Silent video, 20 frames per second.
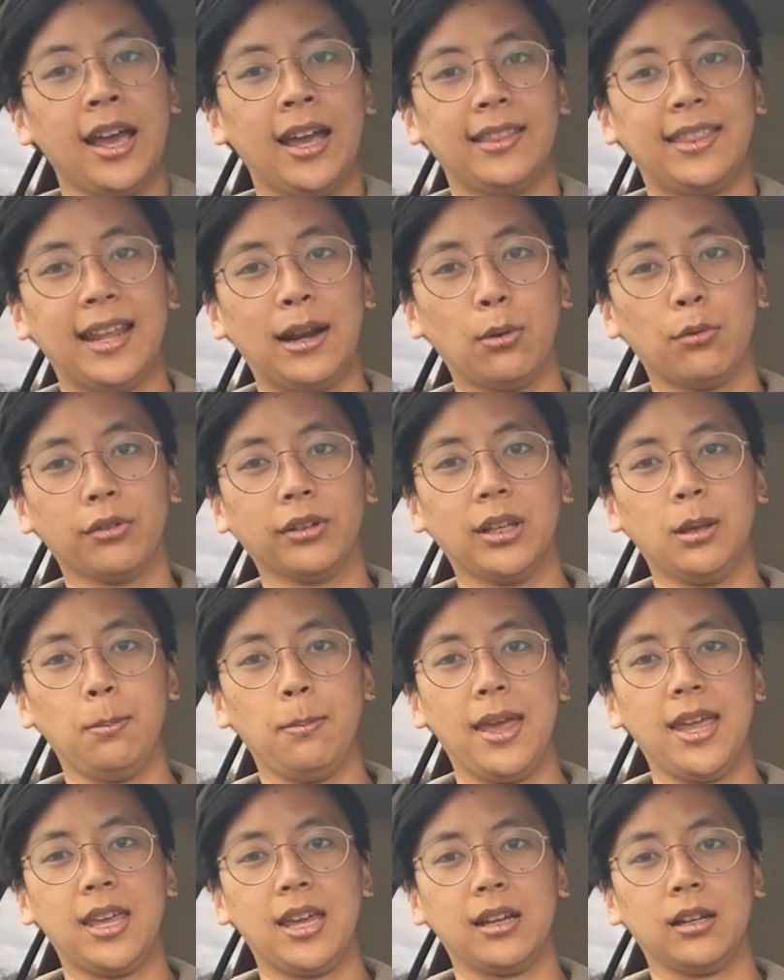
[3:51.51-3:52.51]
They don't really
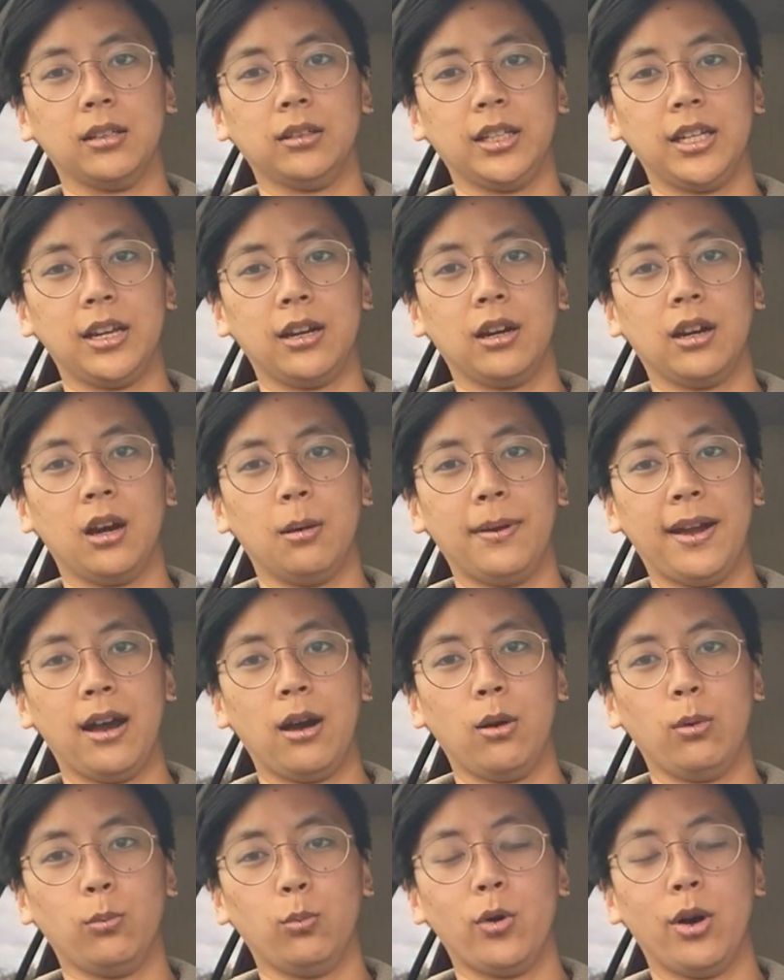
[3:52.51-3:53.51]
make it clear
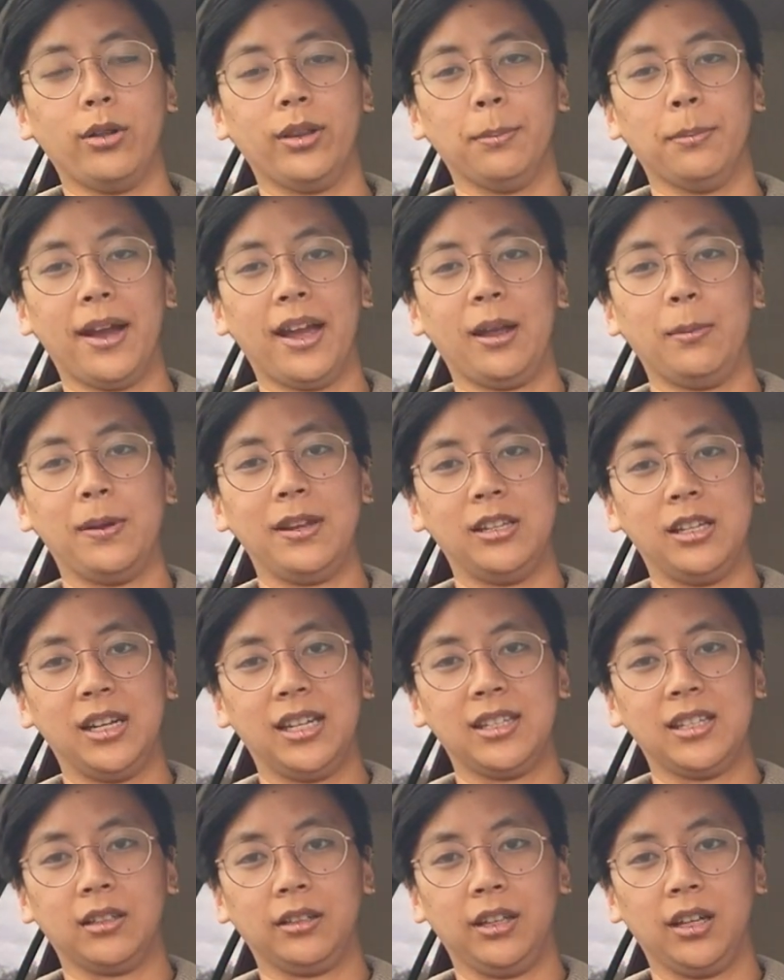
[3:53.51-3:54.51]
about, well, in my opinion,
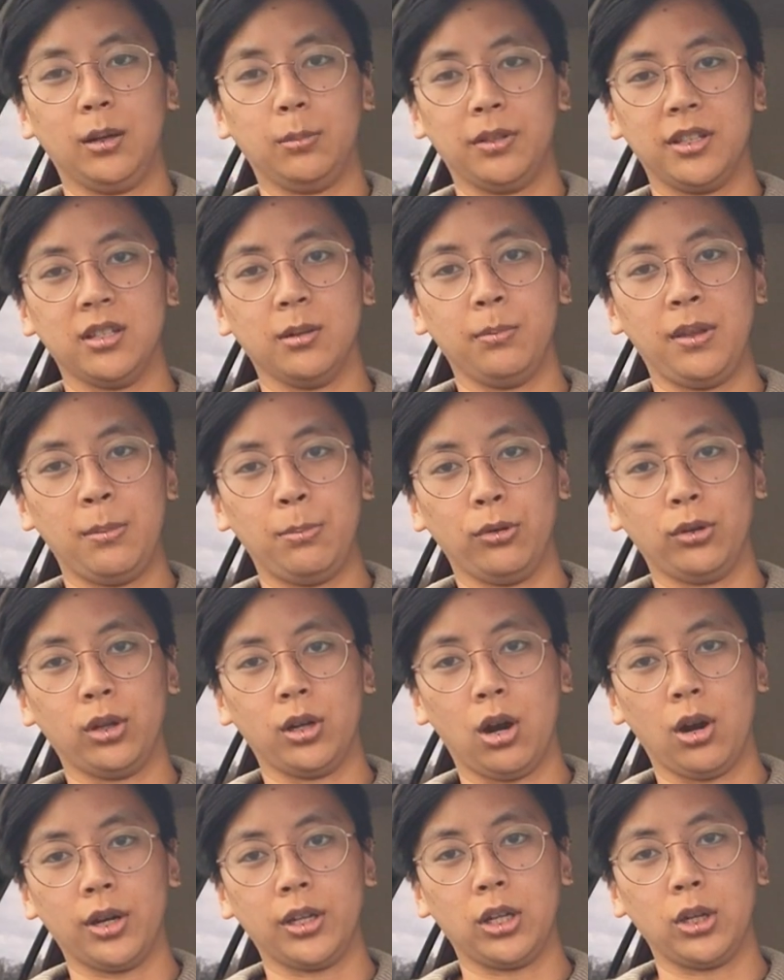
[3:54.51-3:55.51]
it's clear, but some people could
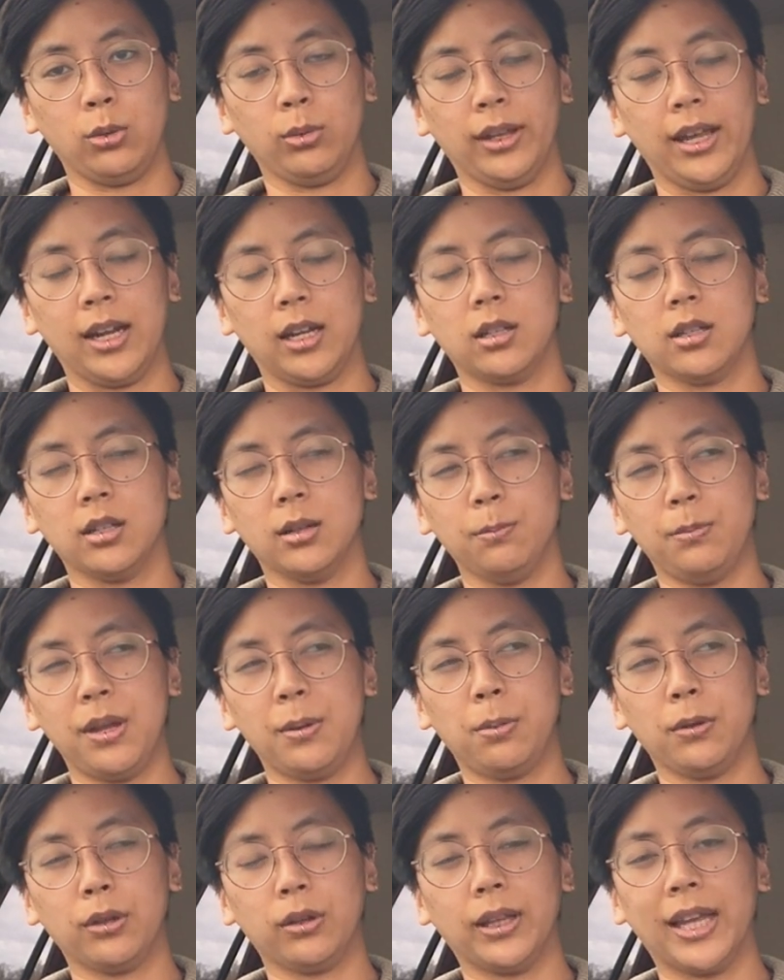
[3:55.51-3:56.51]
argue, like, some
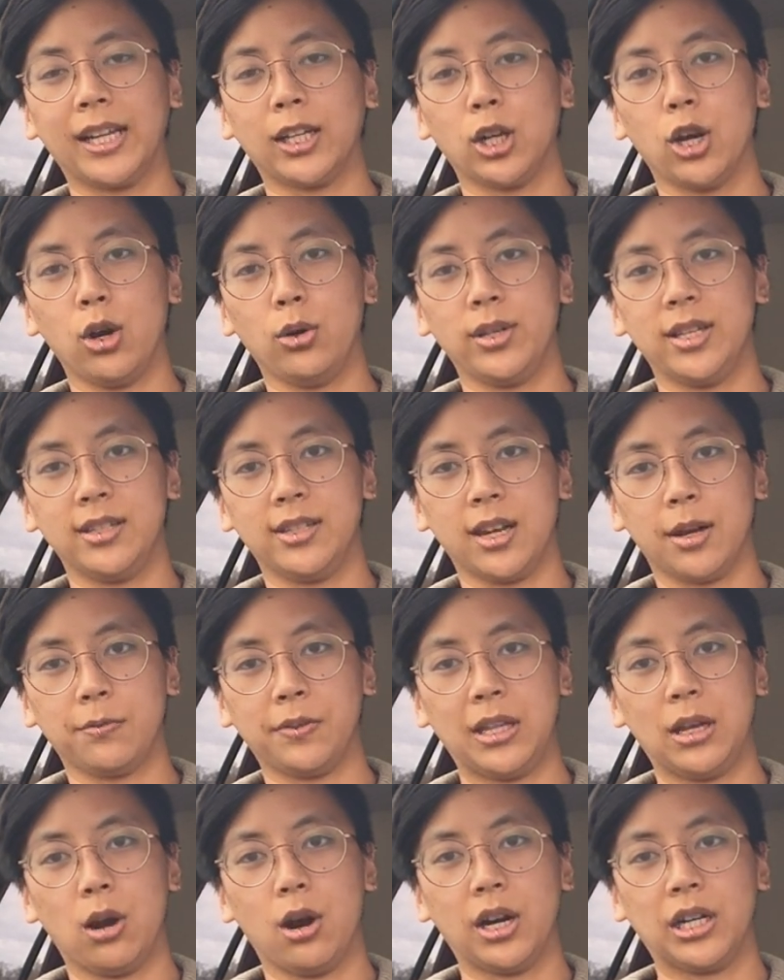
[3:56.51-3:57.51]
people are like, no, he's
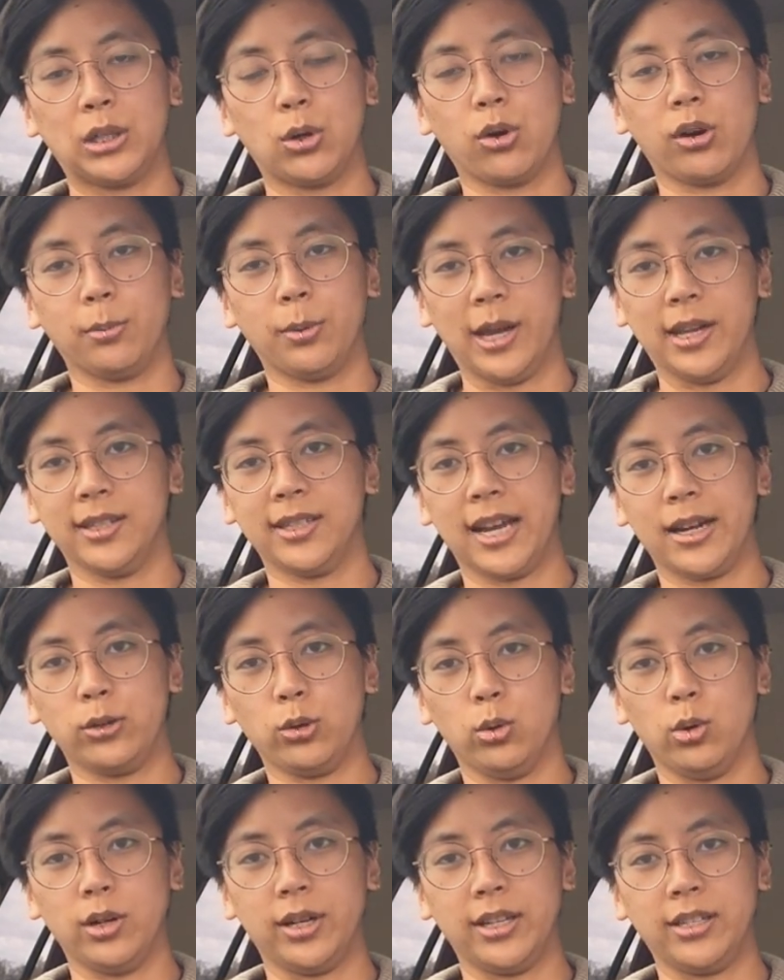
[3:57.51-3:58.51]
definitely hardcore
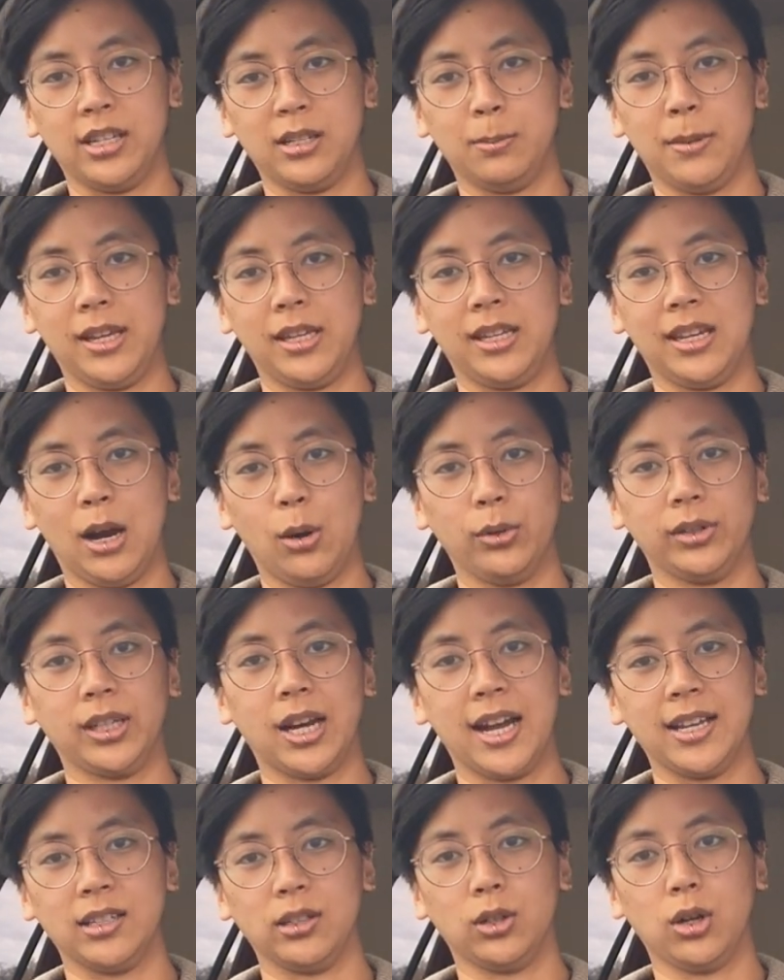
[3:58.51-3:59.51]
bisexual because he's making out with
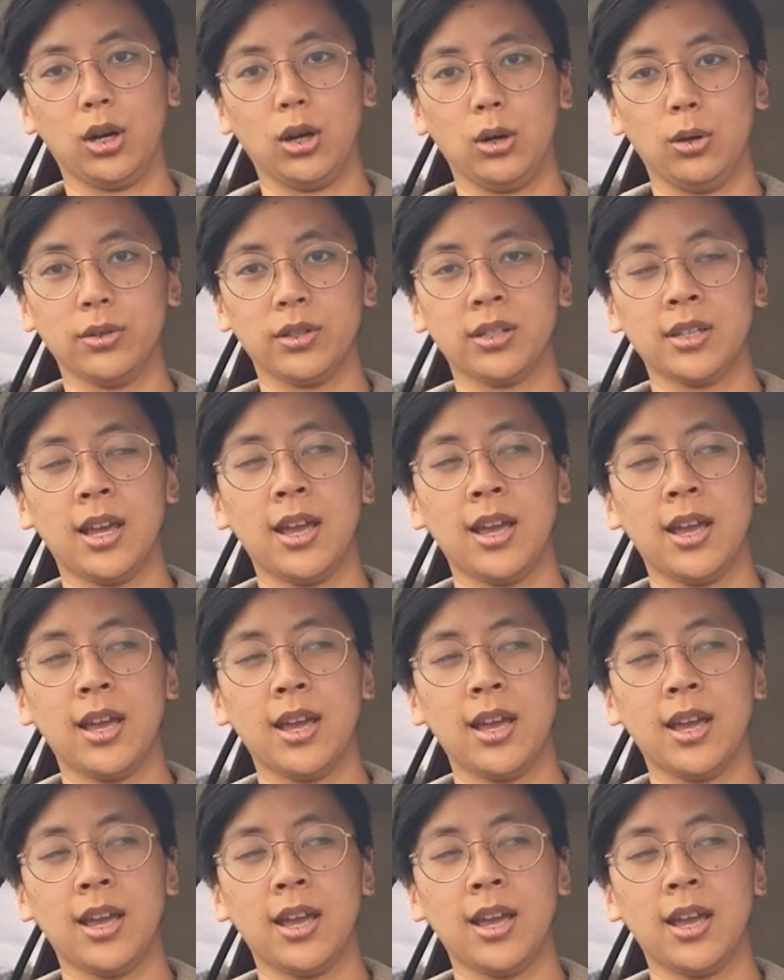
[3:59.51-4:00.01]
guys and girls.